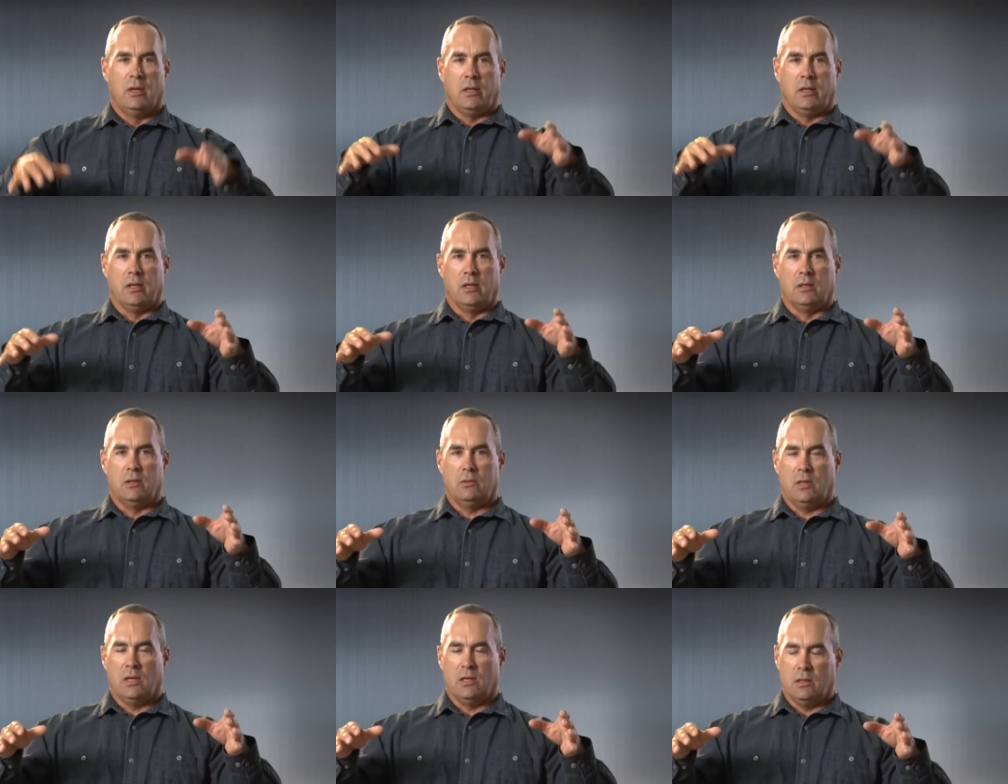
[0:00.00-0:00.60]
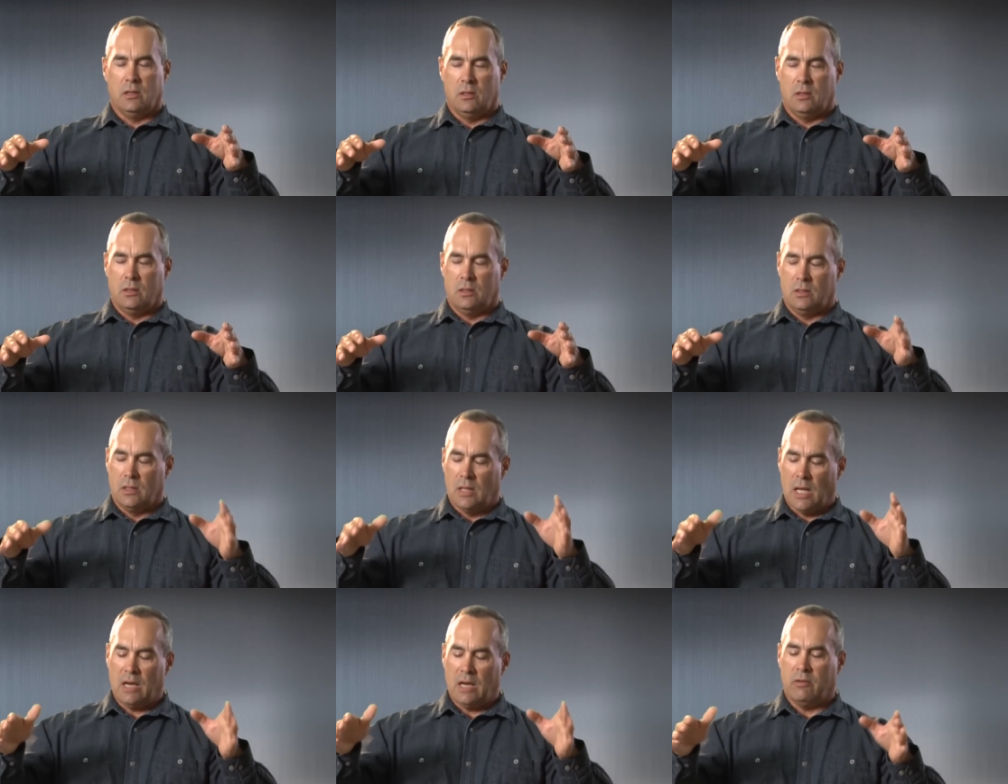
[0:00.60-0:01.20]
you know.
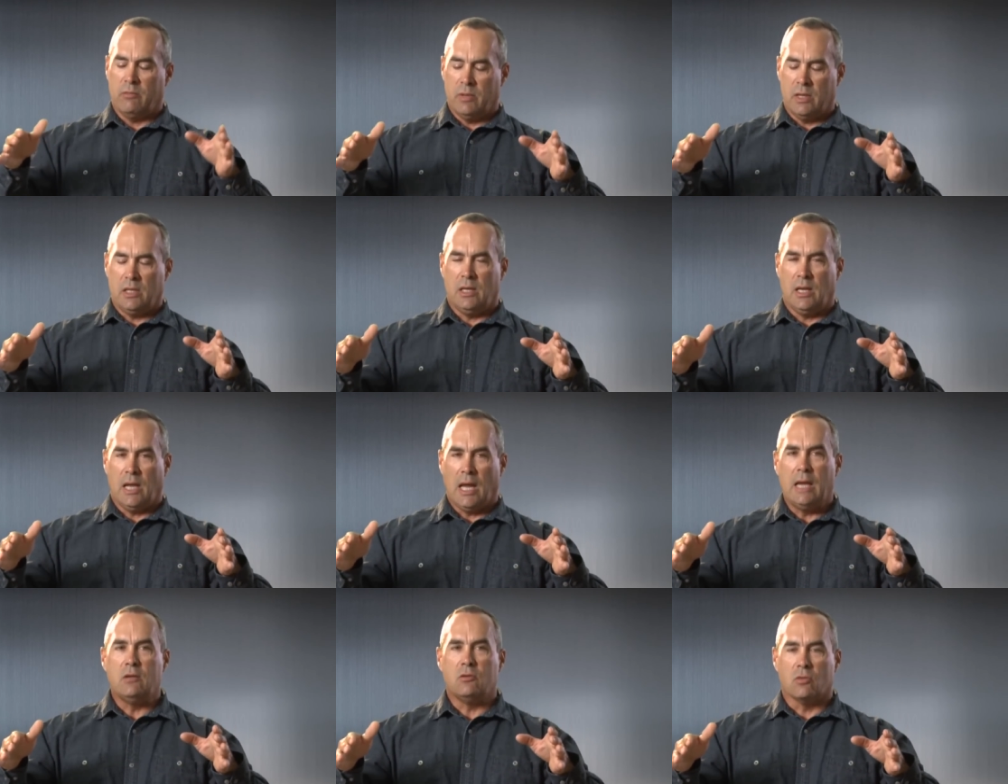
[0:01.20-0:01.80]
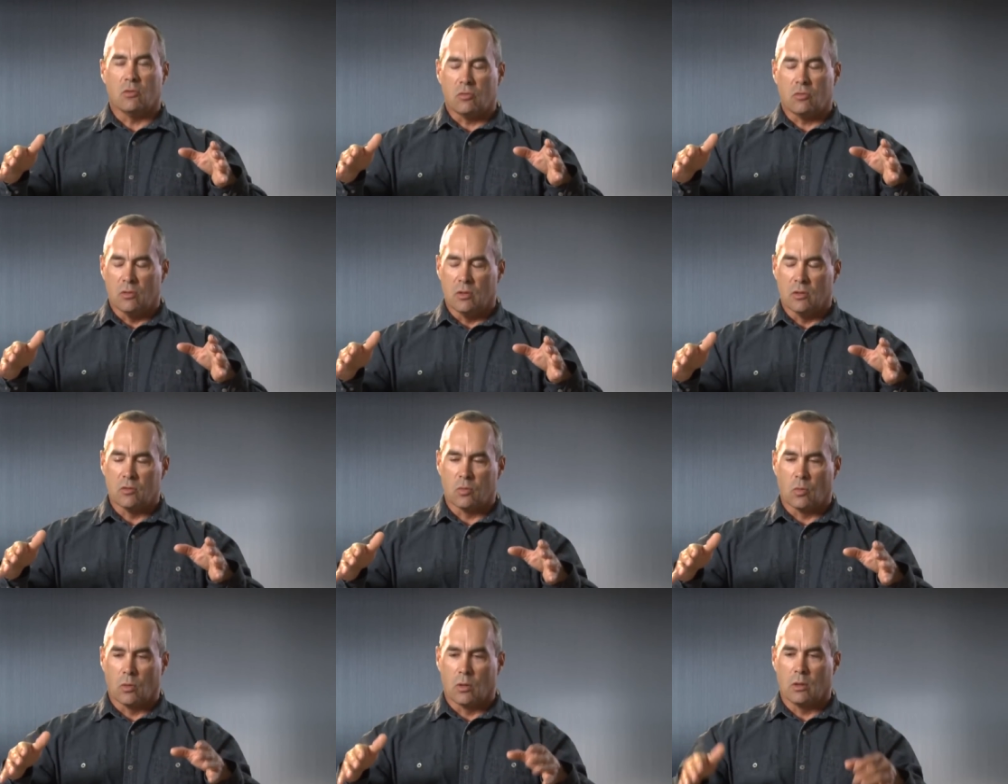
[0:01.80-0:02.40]
Not everybody hates us in
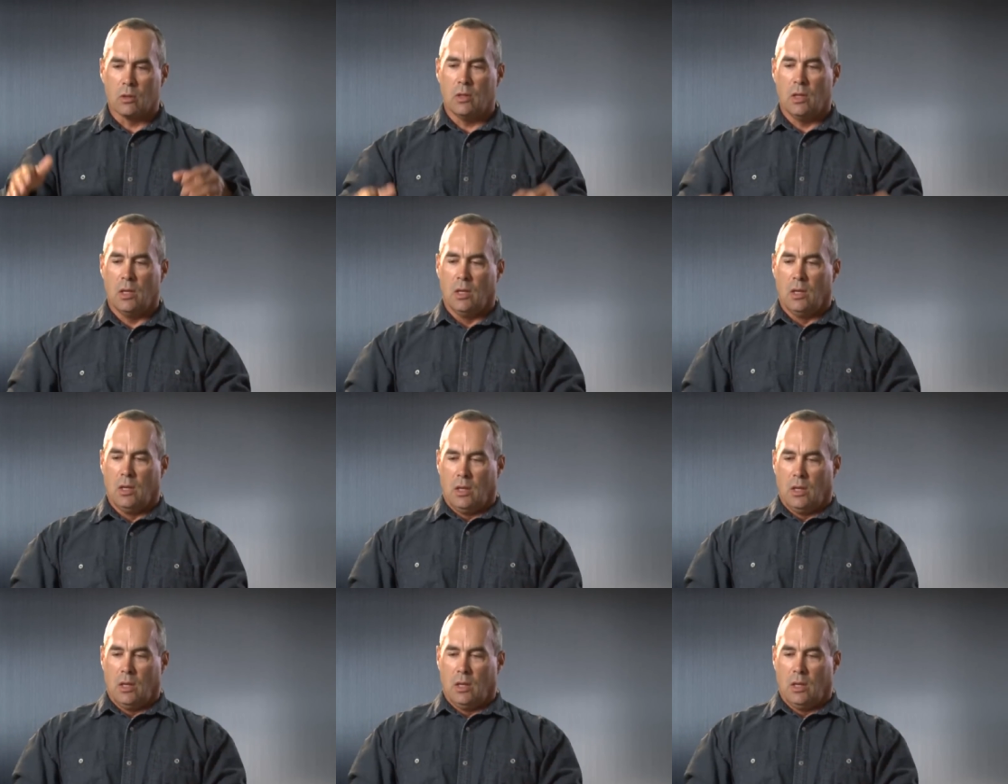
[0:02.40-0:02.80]
this world,